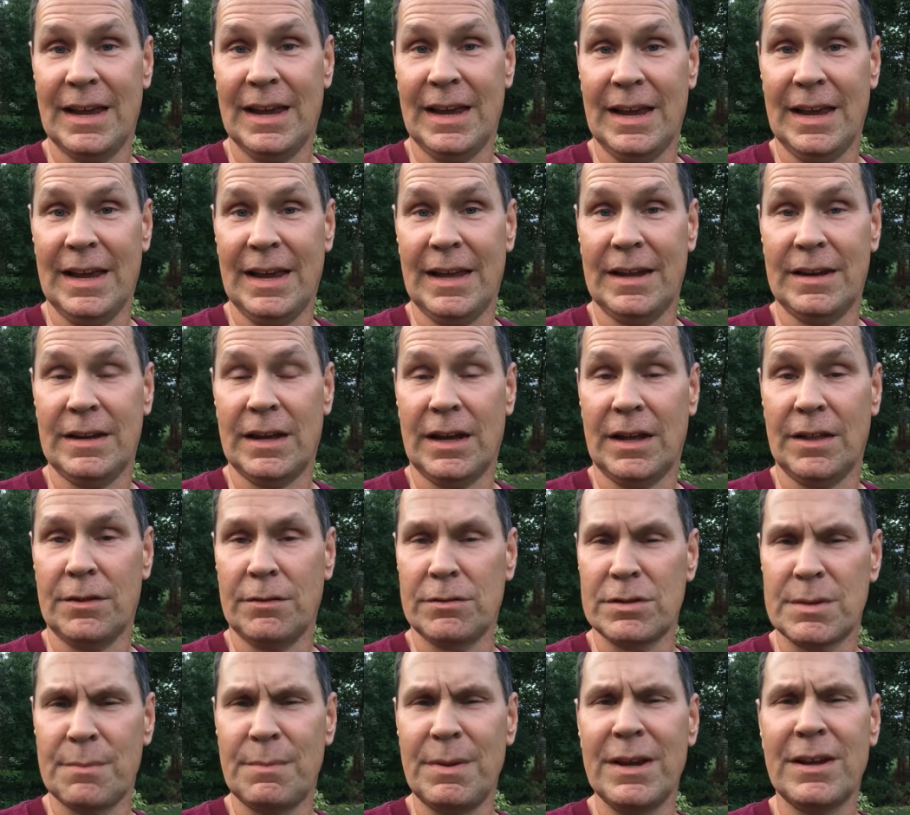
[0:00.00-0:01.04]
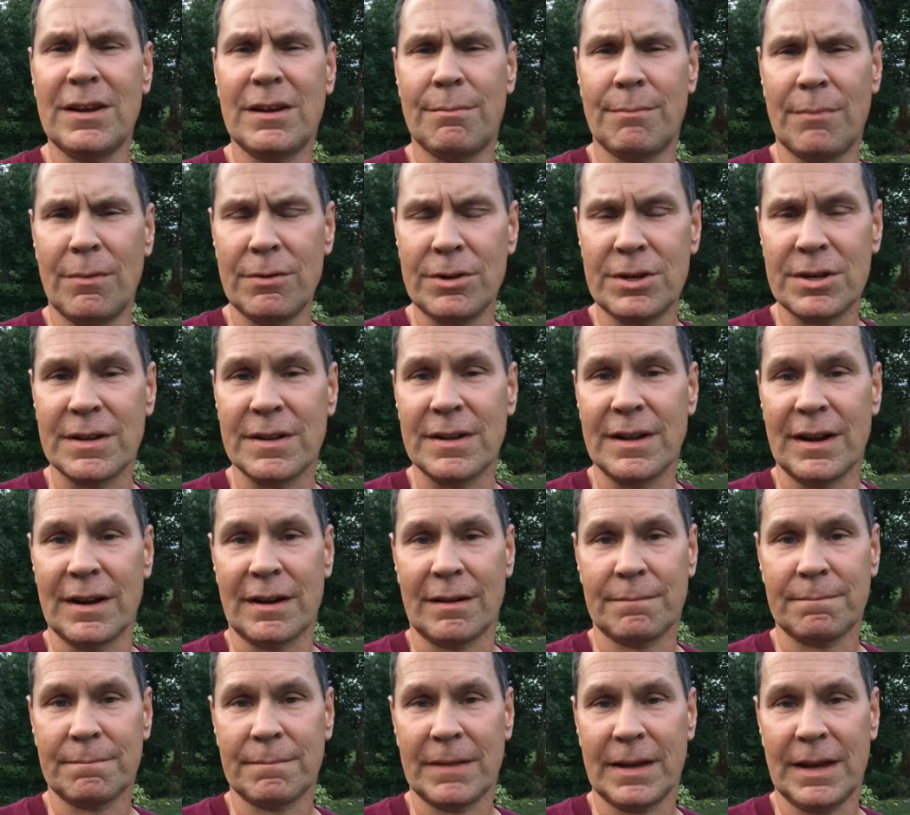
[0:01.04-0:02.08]
And there was a big commotion
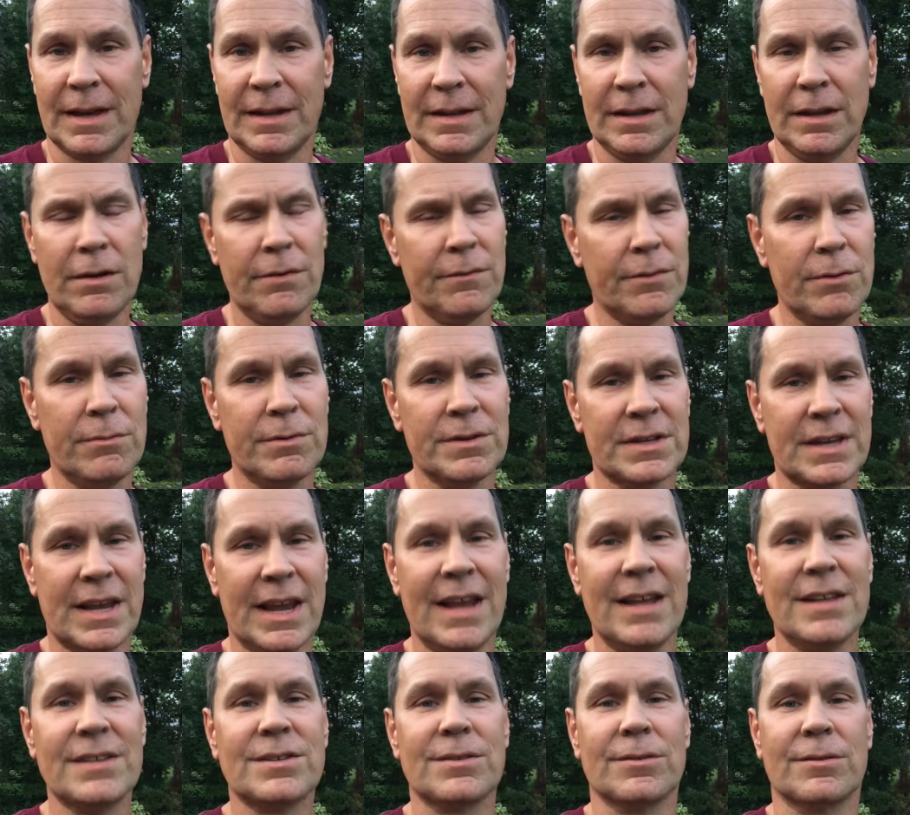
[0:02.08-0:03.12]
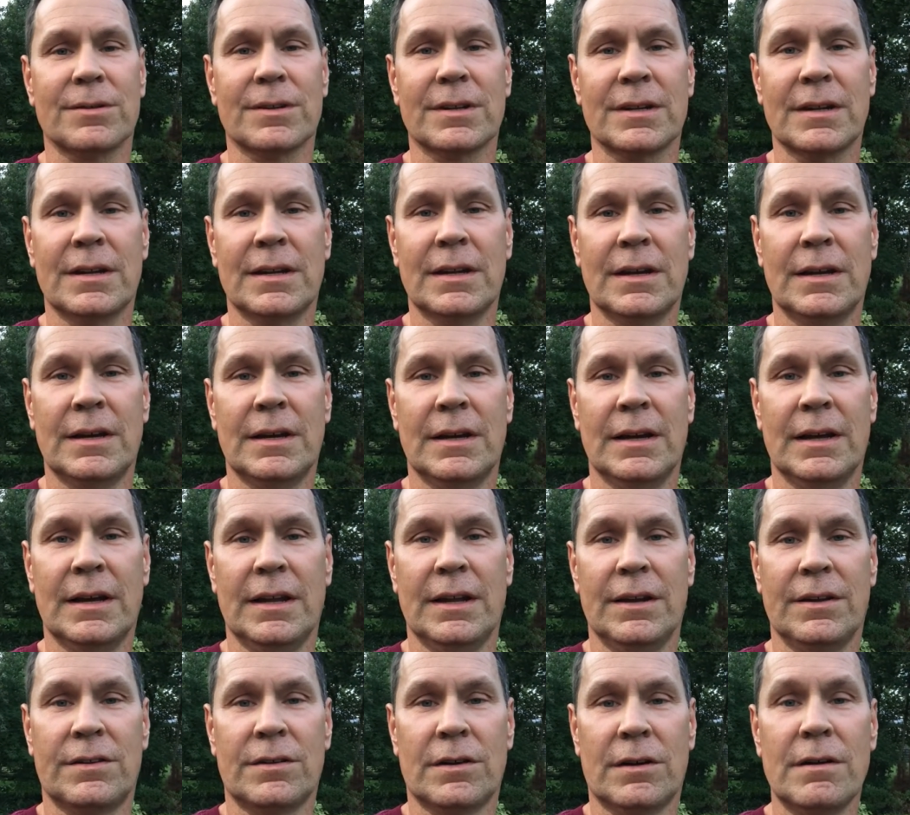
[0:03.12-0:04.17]
there, and the interview was canceled.
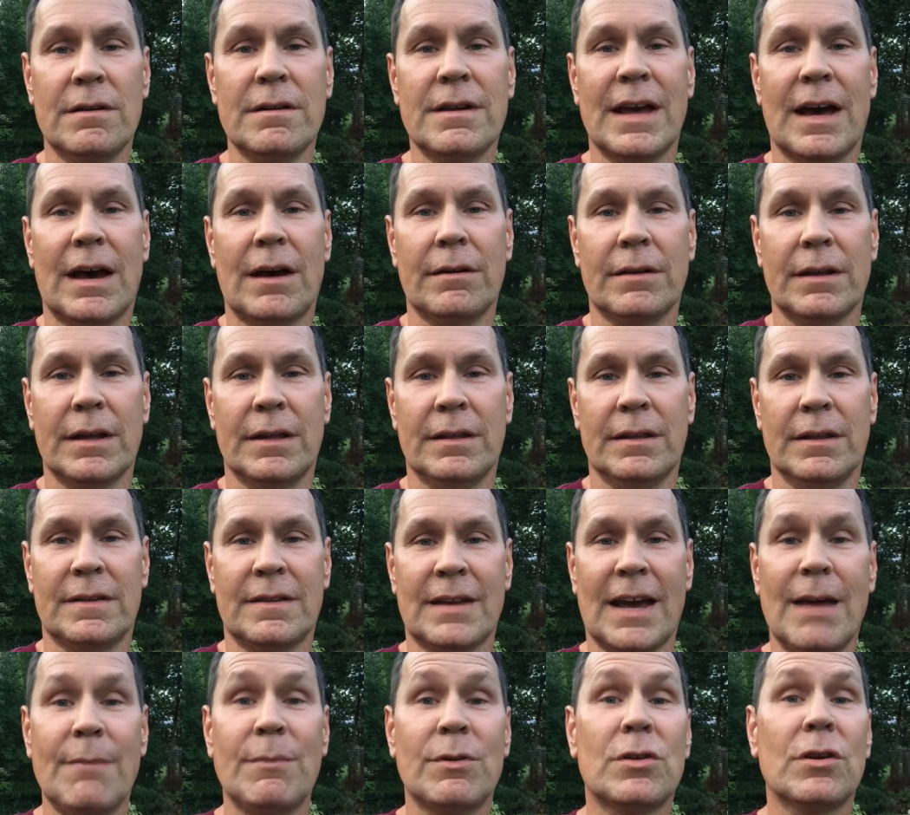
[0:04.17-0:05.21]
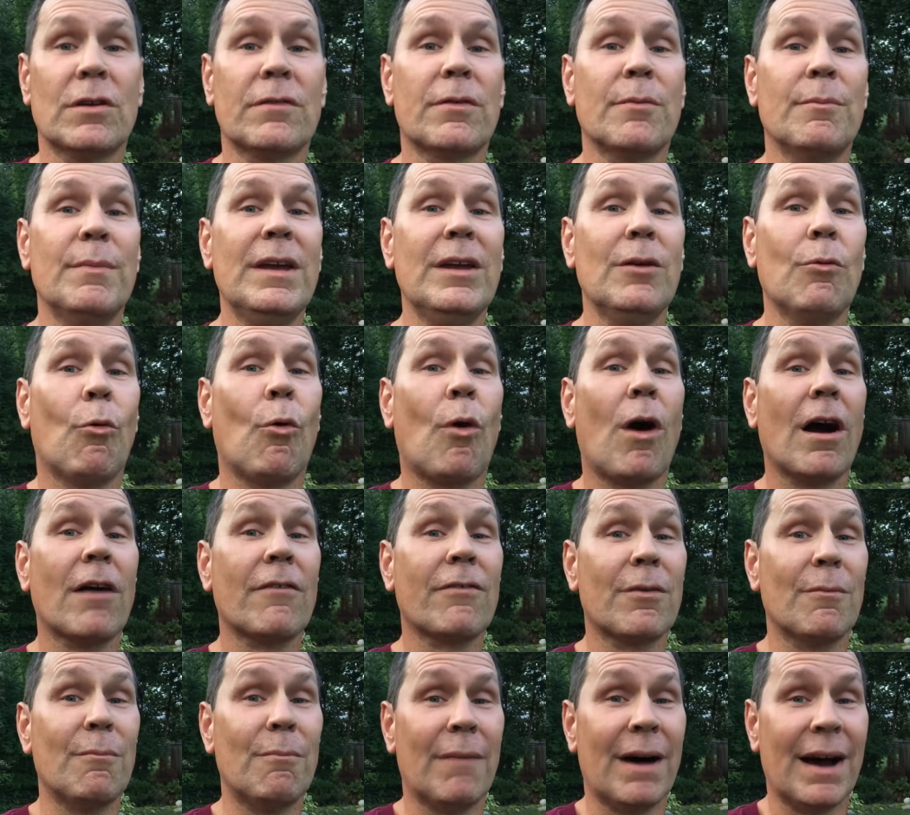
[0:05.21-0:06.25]
It turned out, in the time it took for me to walk
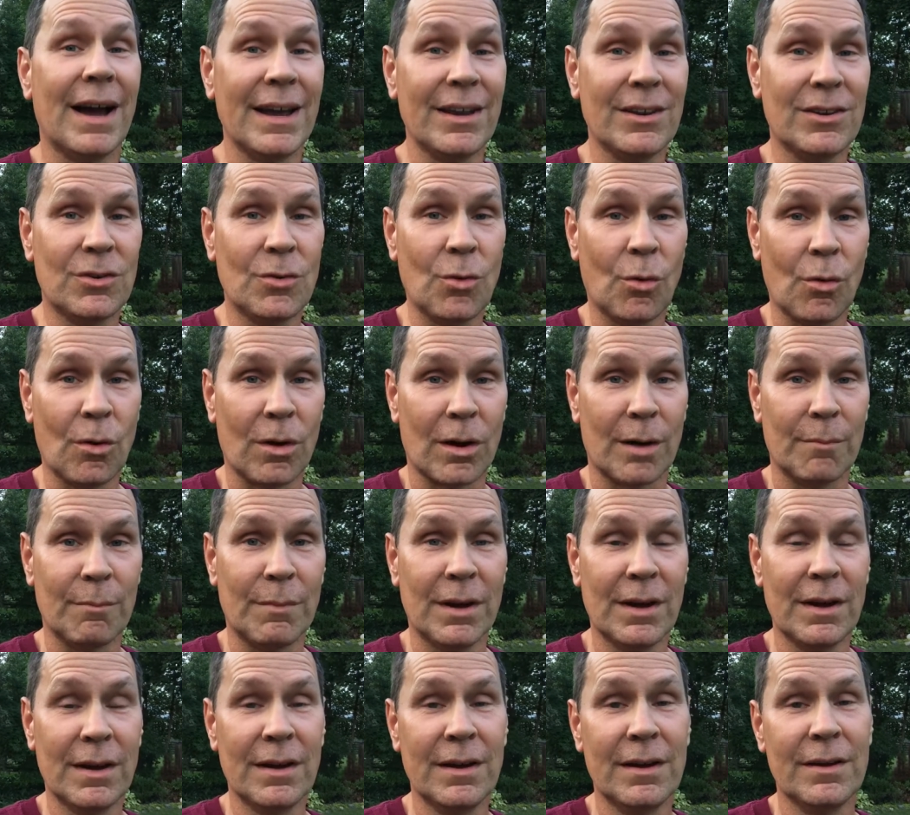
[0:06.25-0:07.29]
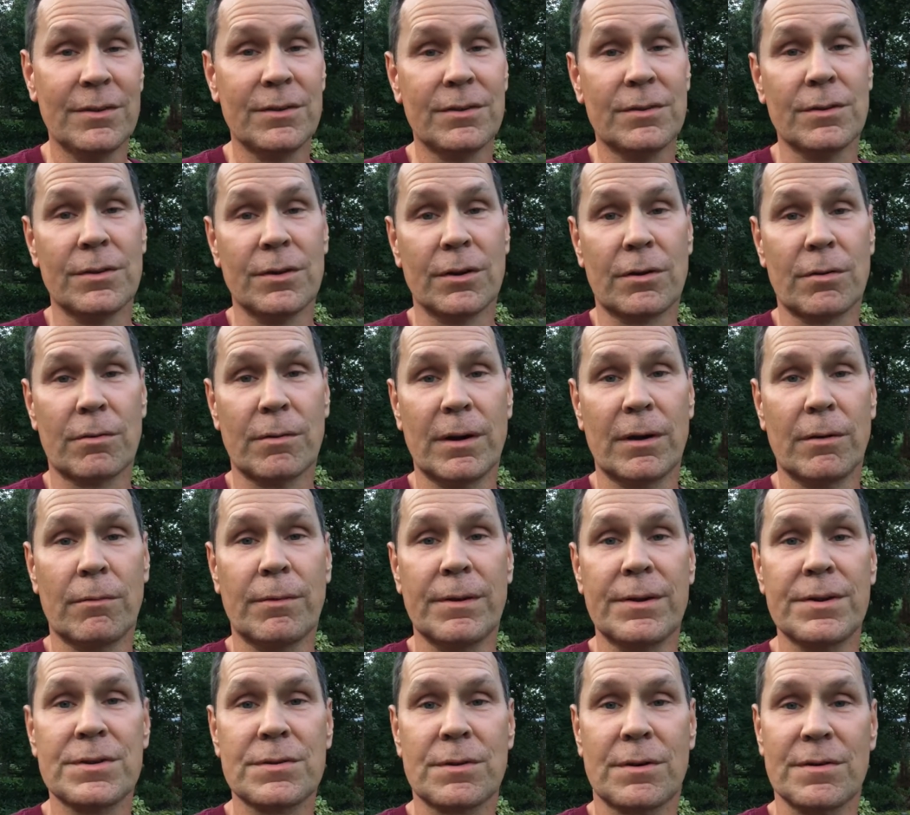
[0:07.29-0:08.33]
from my dorm to the Career
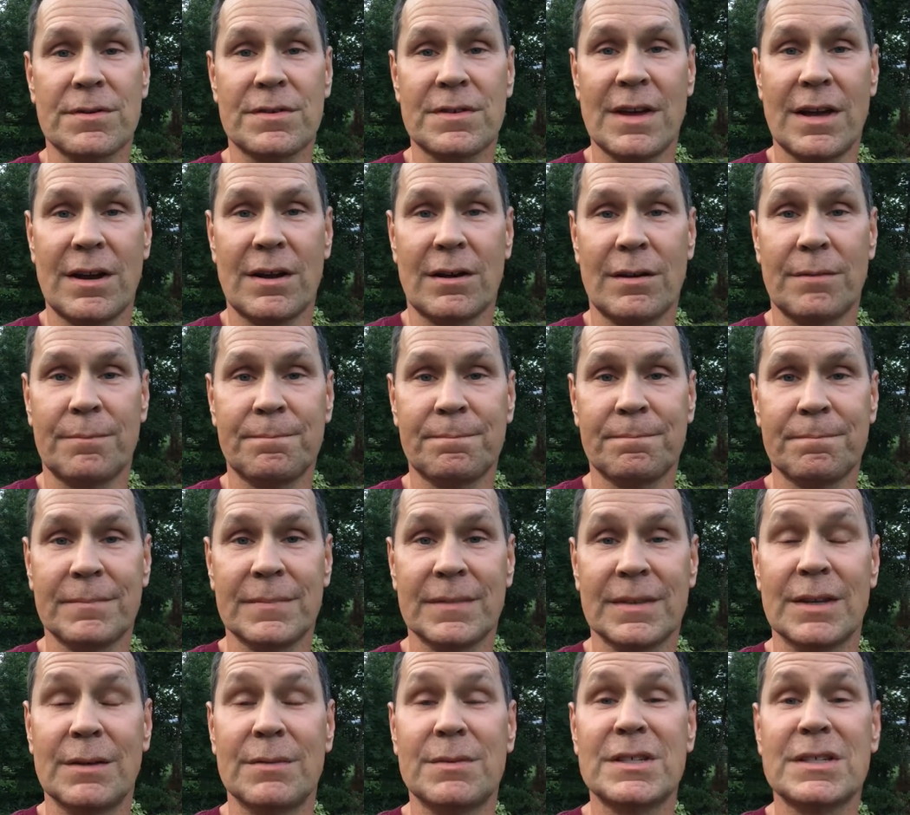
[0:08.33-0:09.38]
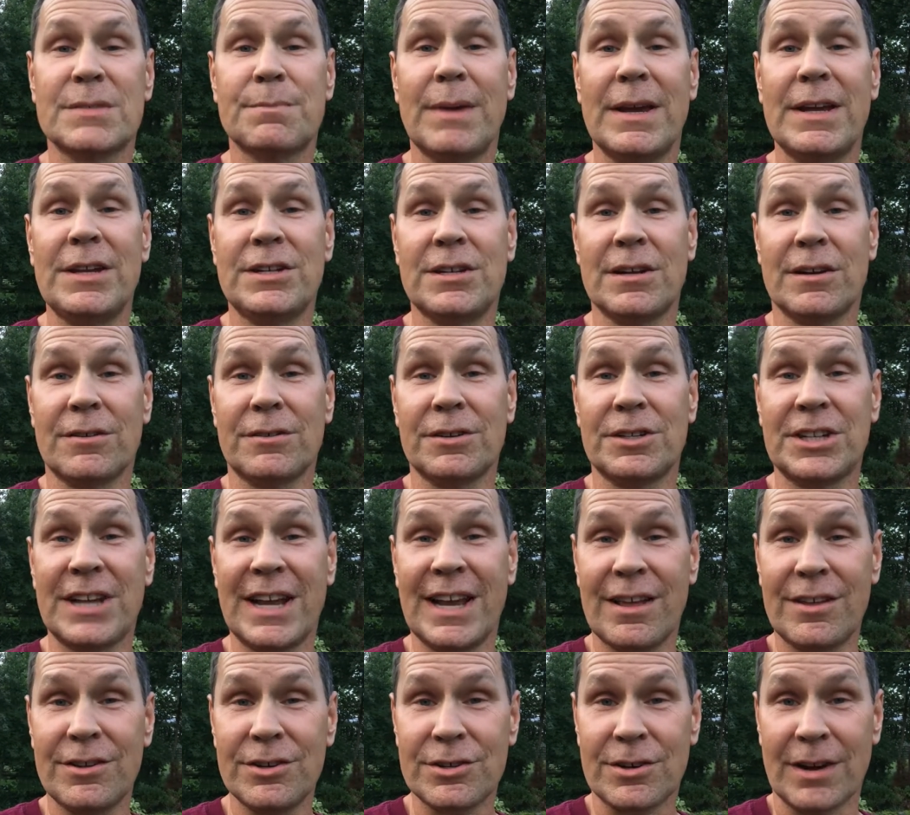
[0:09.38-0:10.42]
Resource Center, the Space Shuttle
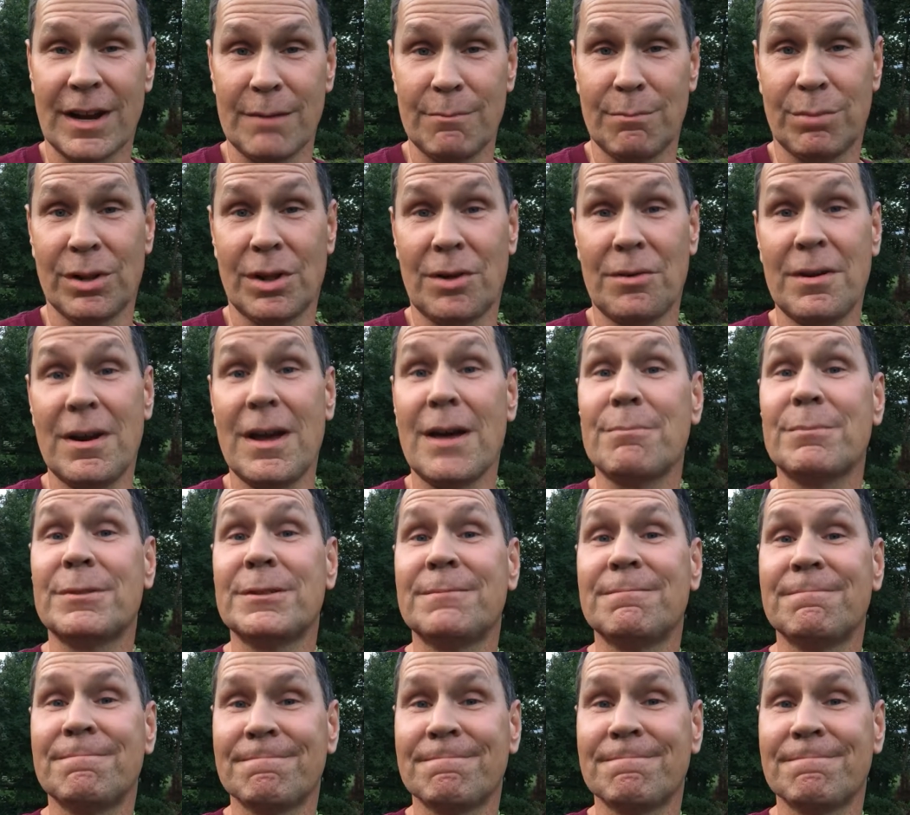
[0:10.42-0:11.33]
Challenger had blown up.